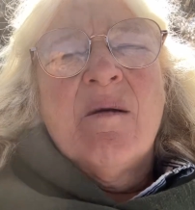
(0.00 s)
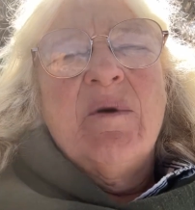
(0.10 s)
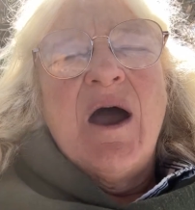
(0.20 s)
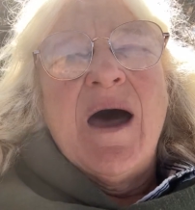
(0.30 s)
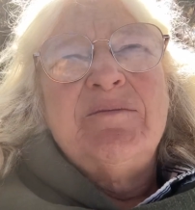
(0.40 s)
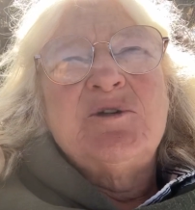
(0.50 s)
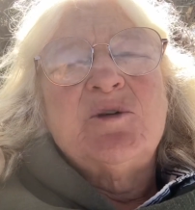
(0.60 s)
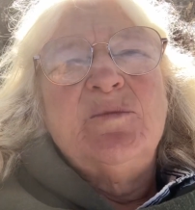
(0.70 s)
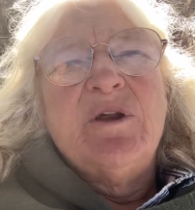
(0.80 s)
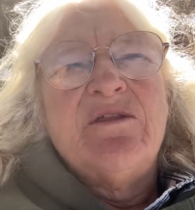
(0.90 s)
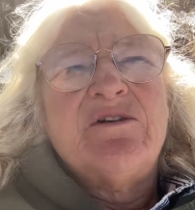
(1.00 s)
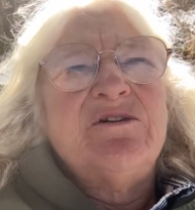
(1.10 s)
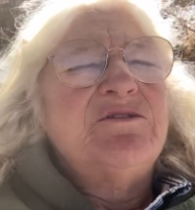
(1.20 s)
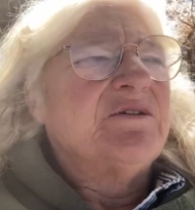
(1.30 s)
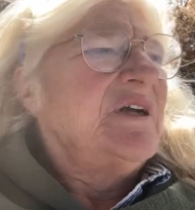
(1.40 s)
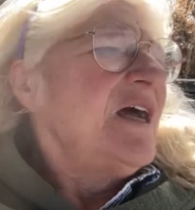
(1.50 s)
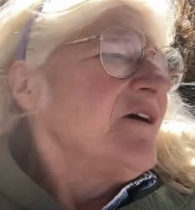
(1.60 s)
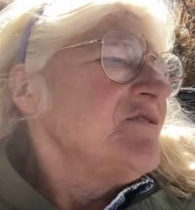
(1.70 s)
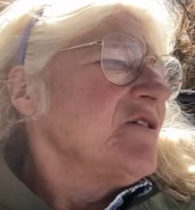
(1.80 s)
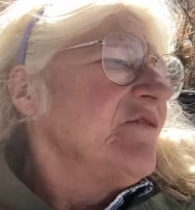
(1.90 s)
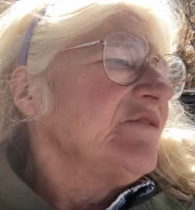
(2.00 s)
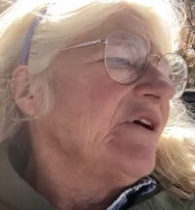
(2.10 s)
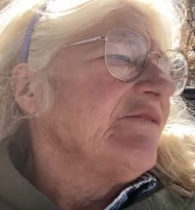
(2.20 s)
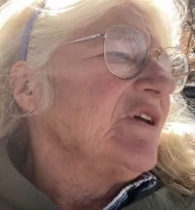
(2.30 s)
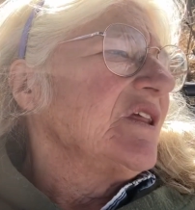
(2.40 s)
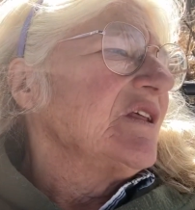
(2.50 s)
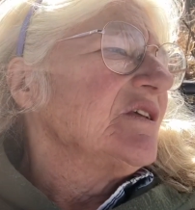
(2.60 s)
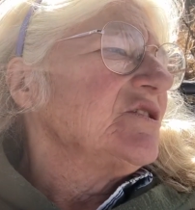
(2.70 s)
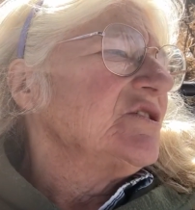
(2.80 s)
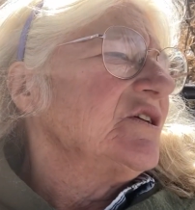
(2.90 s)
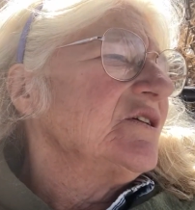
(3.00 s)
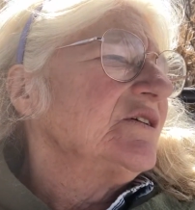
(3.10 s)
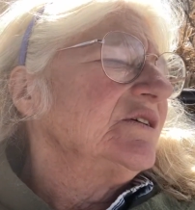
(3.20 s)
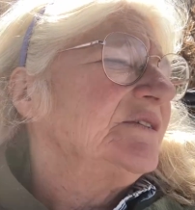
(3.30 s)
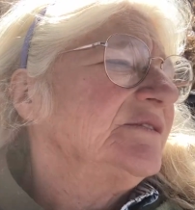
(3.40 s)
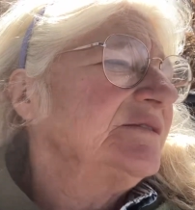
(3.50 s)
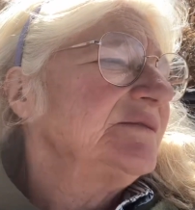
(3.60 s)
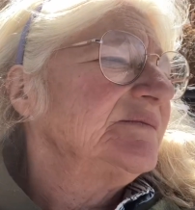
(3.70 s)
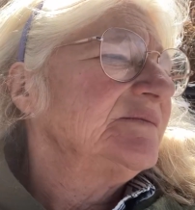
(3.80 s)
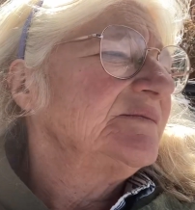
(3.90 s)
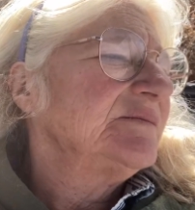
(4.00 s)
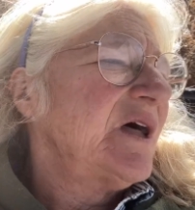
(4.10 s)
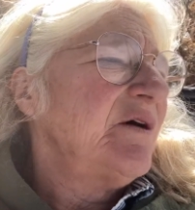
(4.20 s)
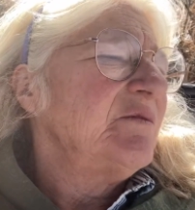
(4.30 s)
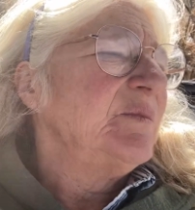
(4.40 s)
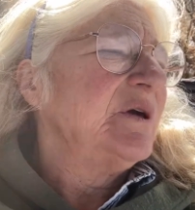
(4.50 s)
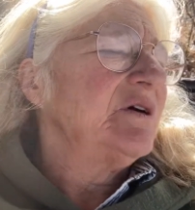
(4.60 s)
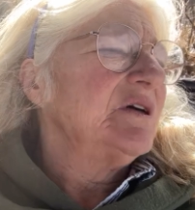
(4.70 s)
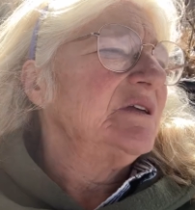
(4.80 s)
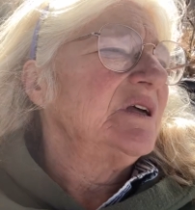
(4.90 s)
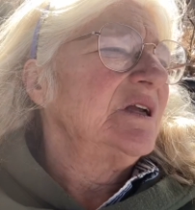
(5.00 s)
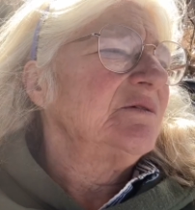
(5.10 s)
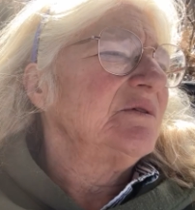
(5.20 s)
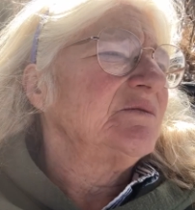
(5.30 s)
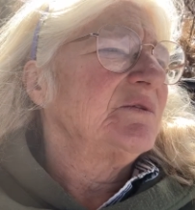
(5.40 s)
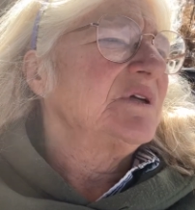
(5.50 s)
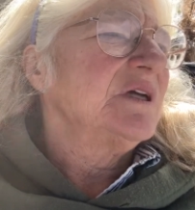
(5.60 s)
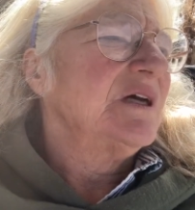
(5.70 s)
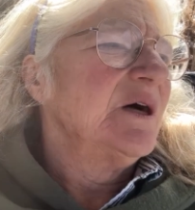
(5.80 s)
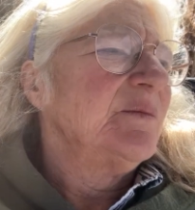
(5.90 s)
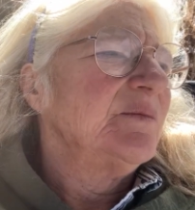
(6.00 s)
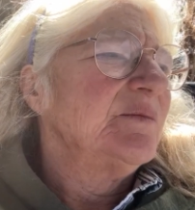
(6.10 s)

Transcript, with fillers: Perhaps she'll put a third greenhouse over everything this year. That would be good. Then it would really help.